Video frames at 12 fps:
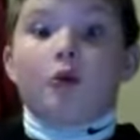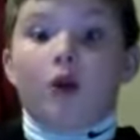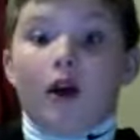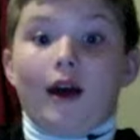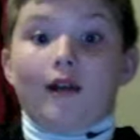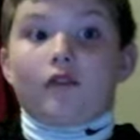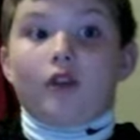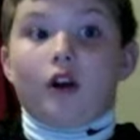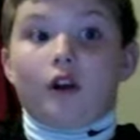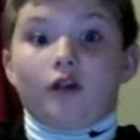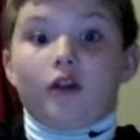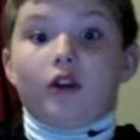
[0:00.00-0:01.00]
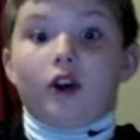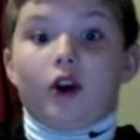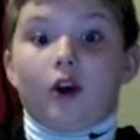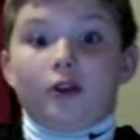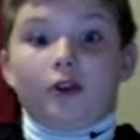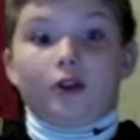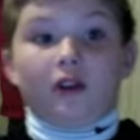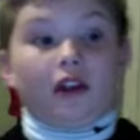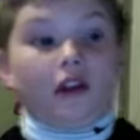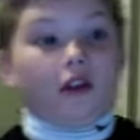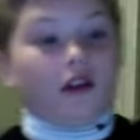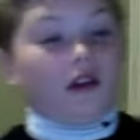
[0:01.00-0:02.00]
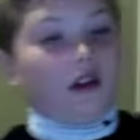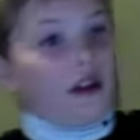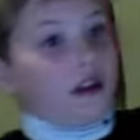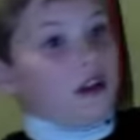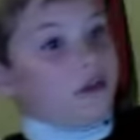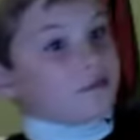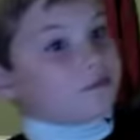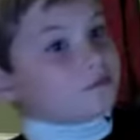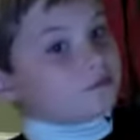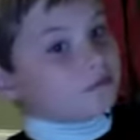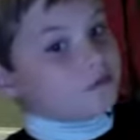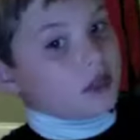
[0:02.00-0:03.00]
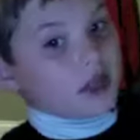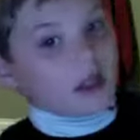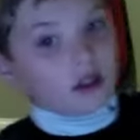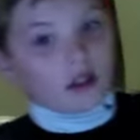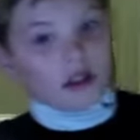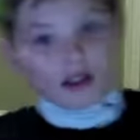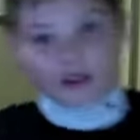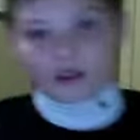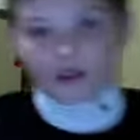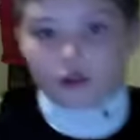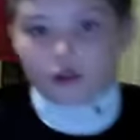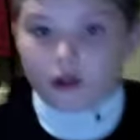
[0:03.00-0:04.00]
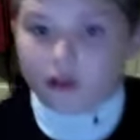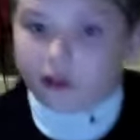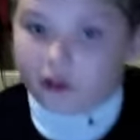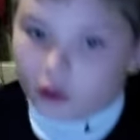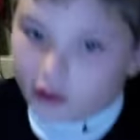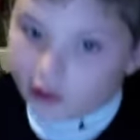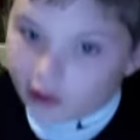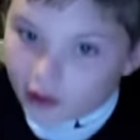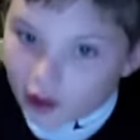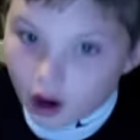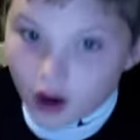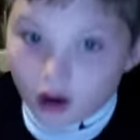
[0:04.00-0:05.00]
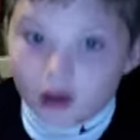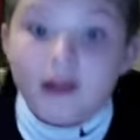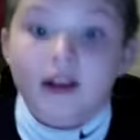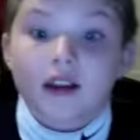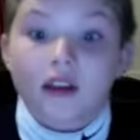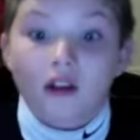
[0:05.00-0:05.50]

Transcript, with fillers: have loved the Call of Duty series, the Assassin's Creed series. It's